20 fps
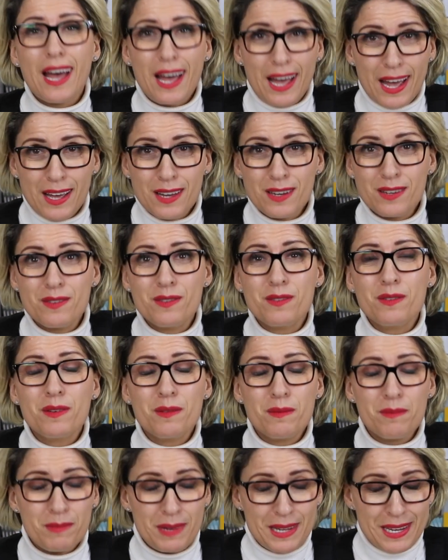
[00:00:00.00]
and
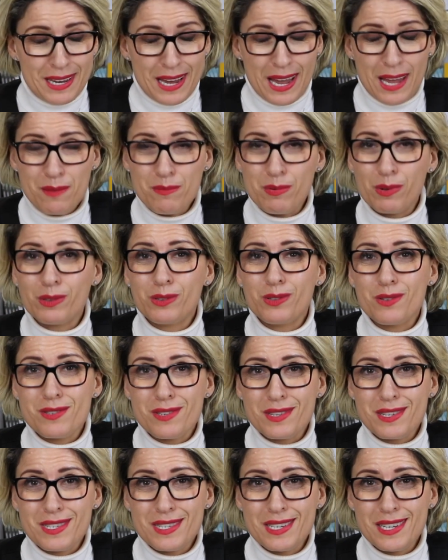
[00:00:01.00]
being able to
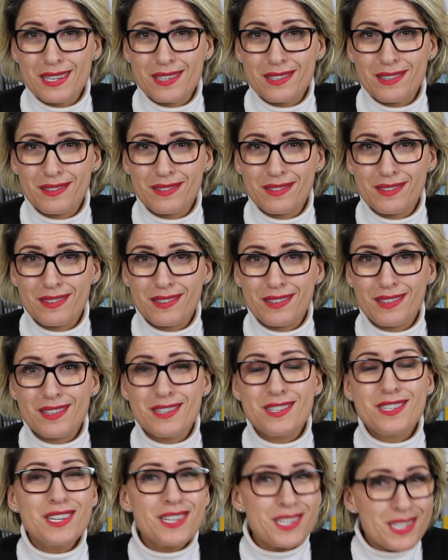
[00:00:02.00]
succeed.
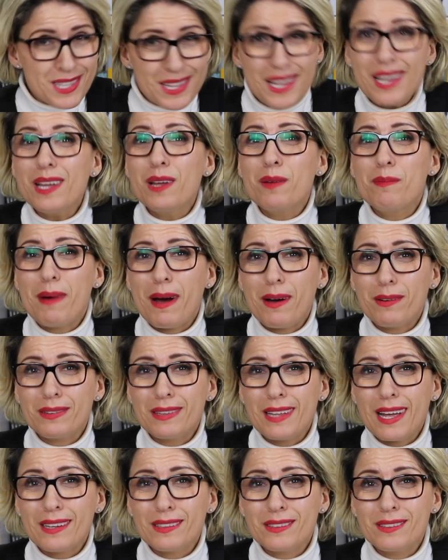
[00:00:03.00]
Just think about
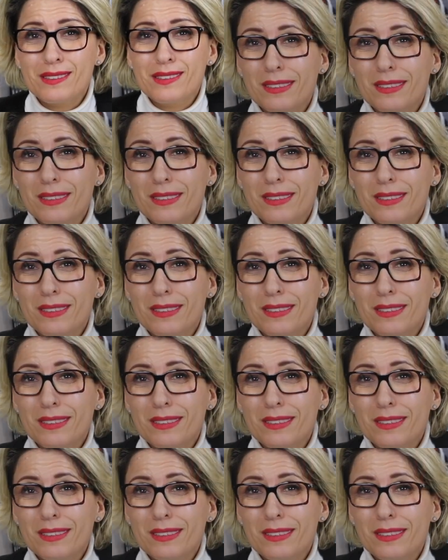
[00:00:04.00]
that.